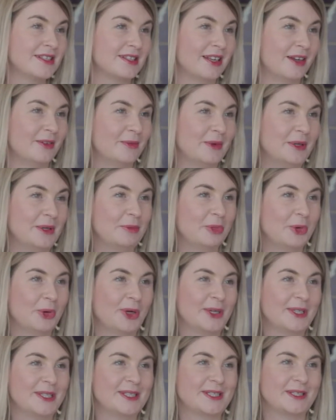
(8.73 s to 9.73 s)
I've been
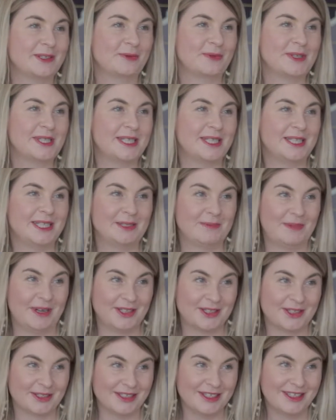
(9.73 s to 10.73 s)
employed as their whisky
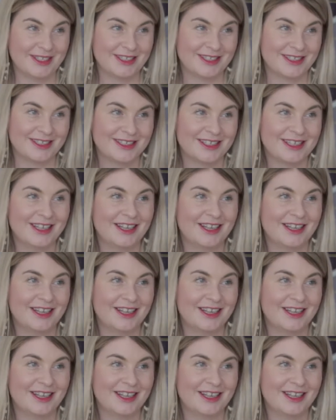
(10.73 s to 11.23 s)
specialist.